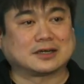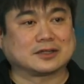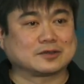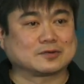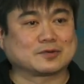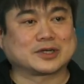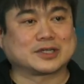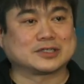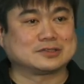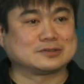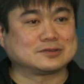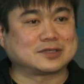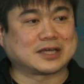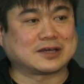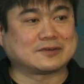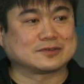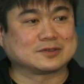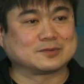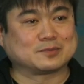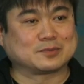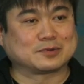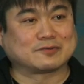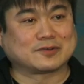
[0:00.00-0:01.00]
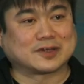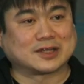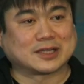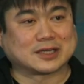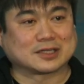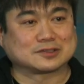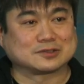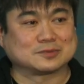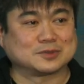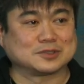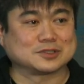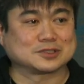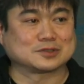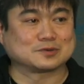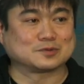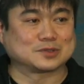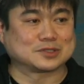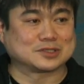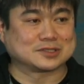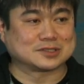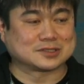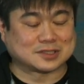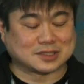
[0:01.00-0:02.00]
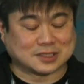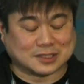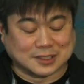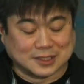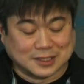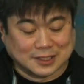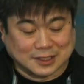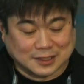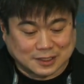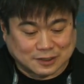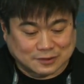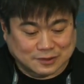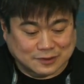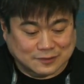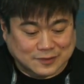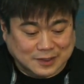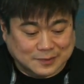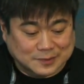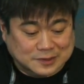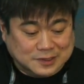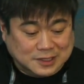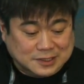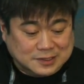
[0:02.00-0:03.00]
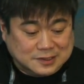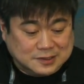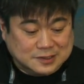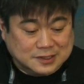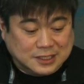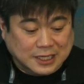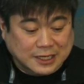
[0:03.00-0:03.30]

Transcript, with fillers: Otherwise, you'd have to provide attribution, which is the Creative Commons license.